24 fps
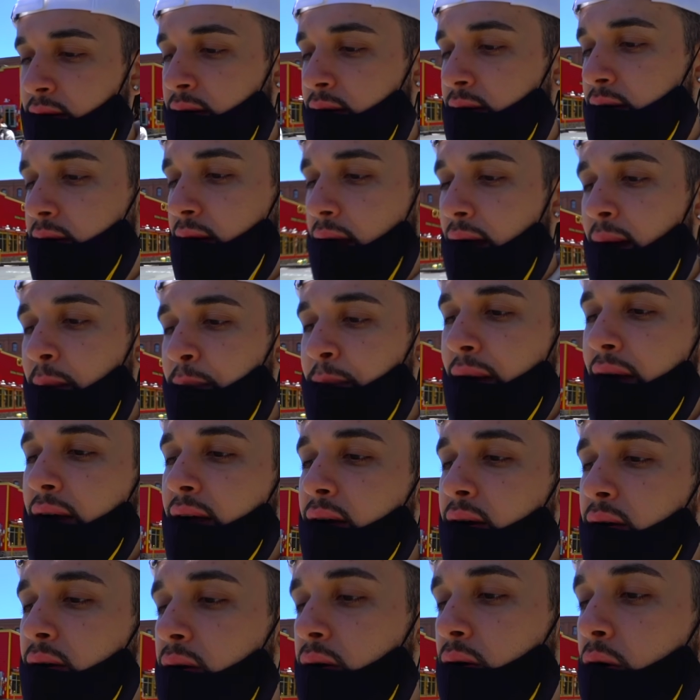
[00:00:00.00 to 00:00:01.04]
Not bad
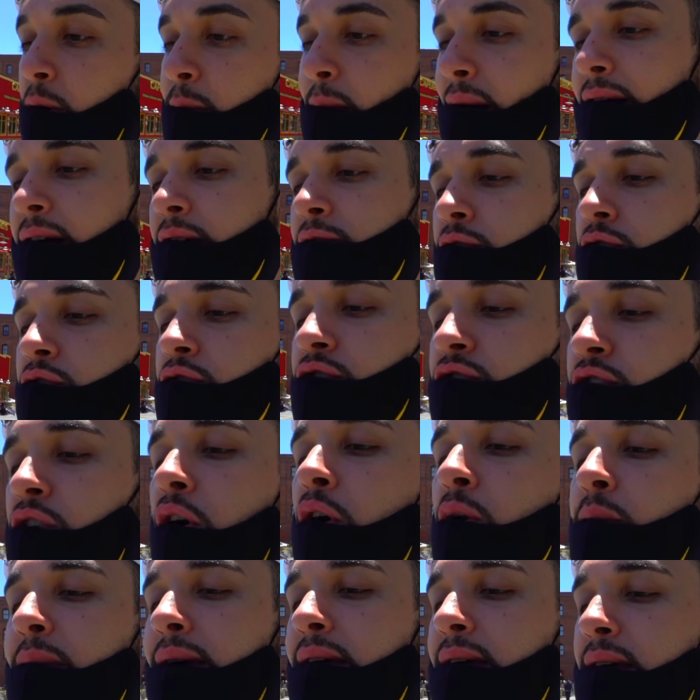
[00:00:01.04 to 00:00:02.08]
at all. Oh my god, there's
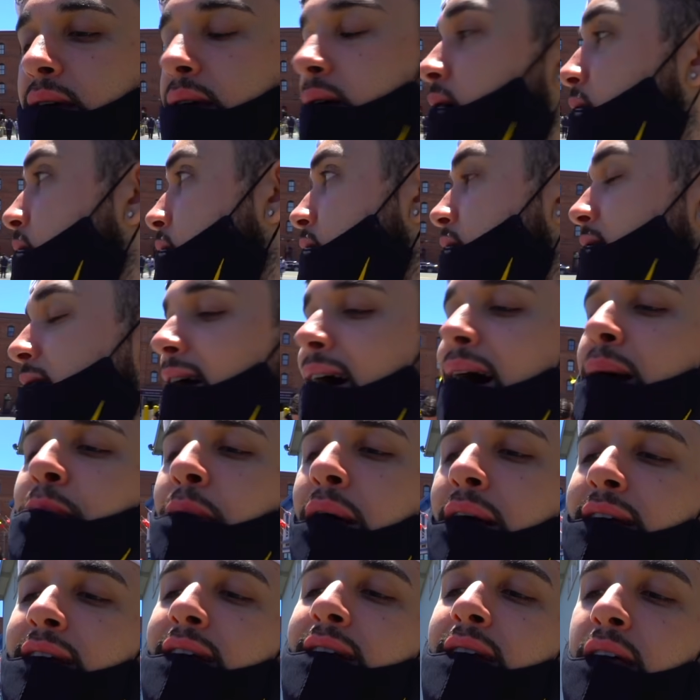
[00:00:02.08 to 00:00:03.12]
so many. I'll
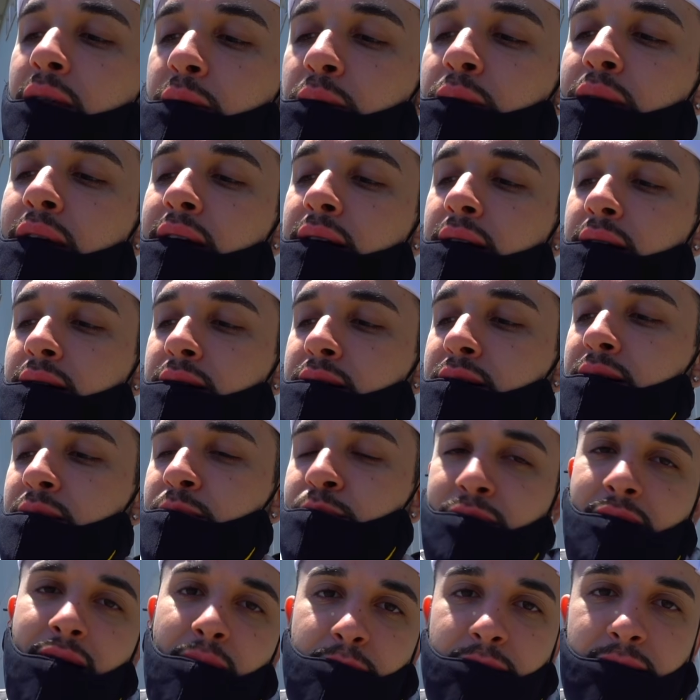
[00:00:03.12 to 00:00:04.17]
probably get another one right here.
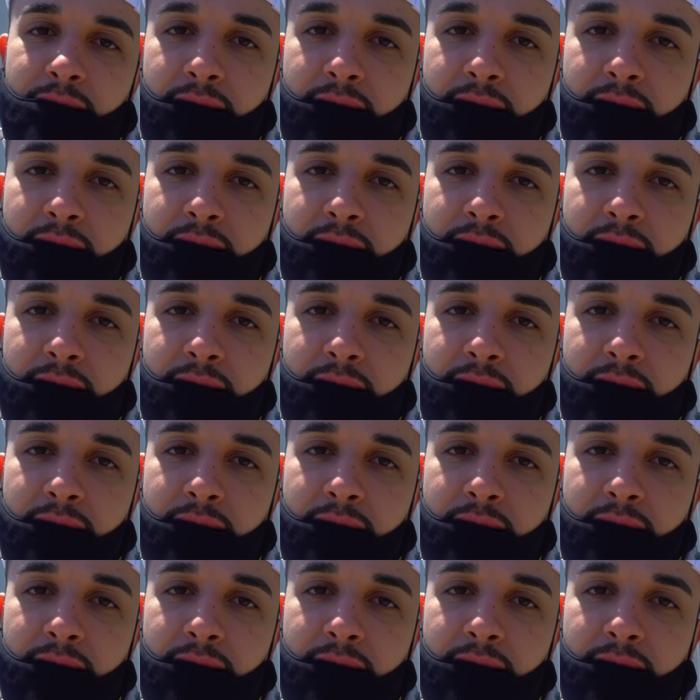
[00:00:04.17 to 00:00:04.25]
Probably.